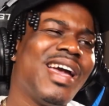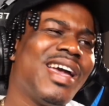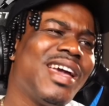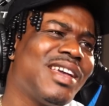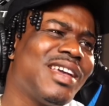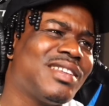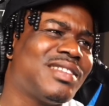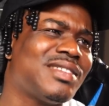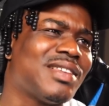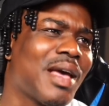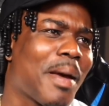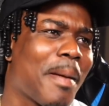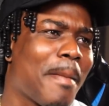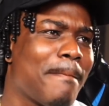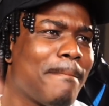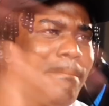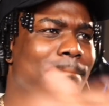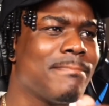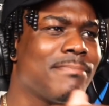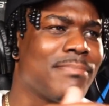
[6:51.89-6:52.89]
he said,
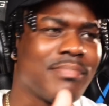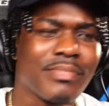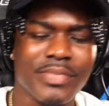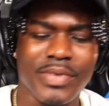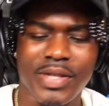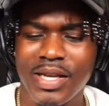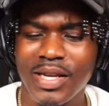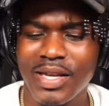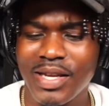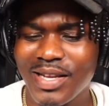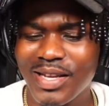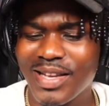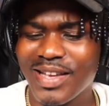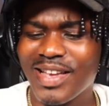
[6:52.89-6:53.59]
mm, nigga.